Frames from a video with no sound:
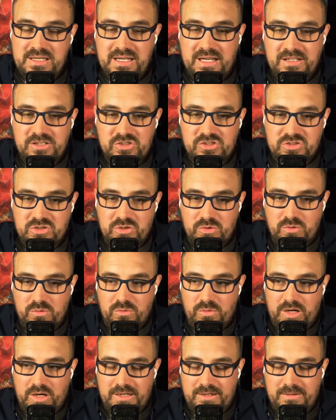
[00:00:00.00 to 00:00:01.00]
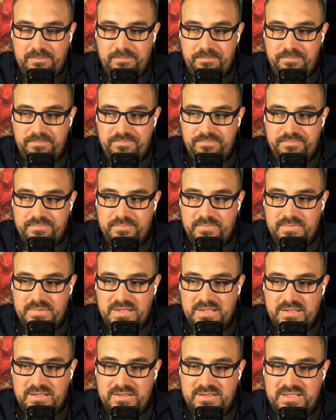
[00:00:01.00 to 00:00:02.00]
And so
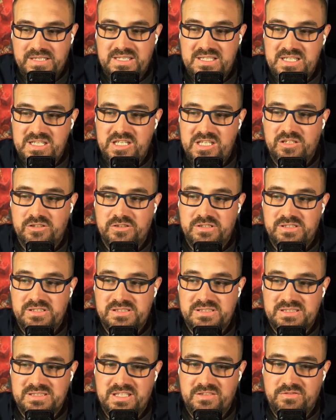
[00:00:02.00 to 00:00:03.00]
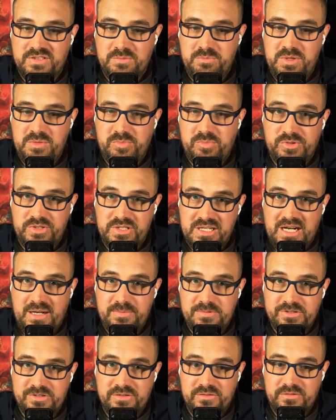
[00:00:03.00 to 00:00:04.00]
the key here is giving people the
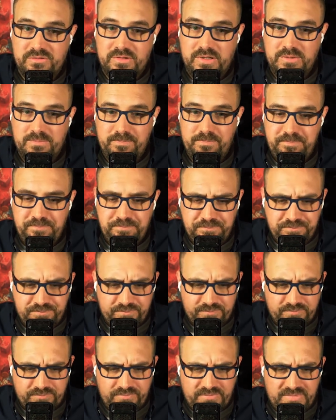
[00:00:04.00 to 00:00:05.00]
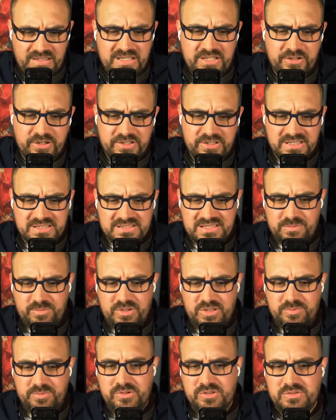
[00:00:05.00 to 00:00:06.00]
option, right? In our desktop
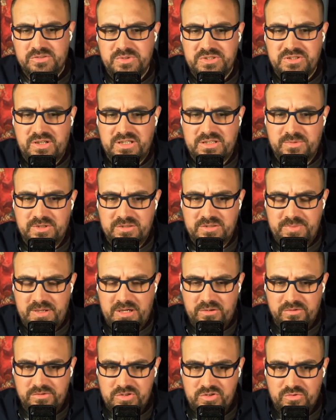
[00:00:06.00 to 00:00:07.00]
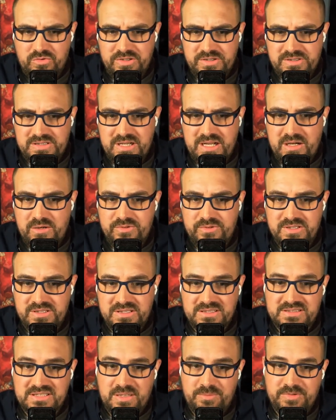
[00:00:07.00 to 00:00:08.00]
bullet post, we talked about the power of choice and how the
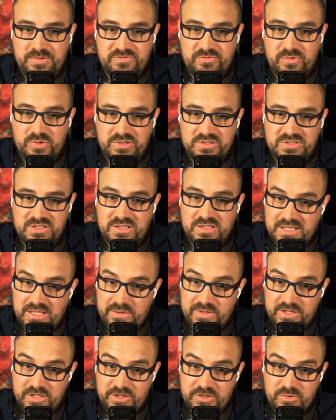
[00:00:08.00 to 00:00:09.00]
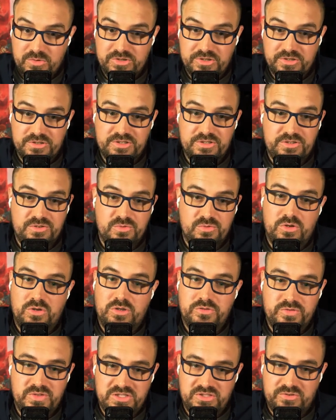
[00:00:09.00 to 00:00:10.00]
desktop is focused on allowing the user to do
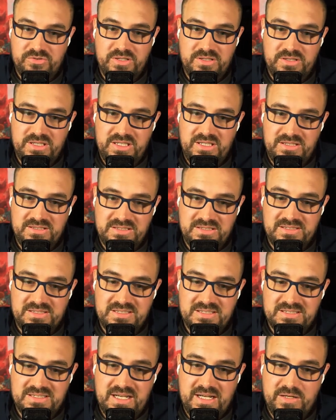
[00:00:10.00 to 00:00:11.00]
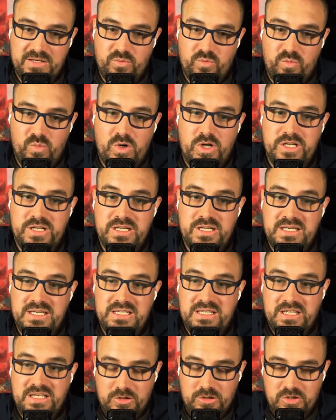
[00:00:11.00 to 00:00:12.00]
all these great things and decide what
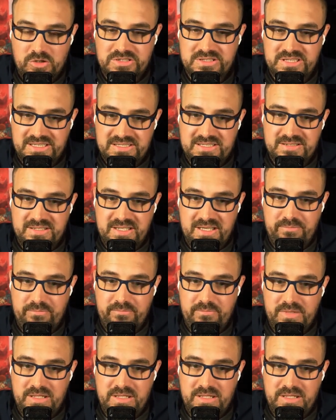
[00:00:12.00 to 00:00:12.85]
it looks like to them.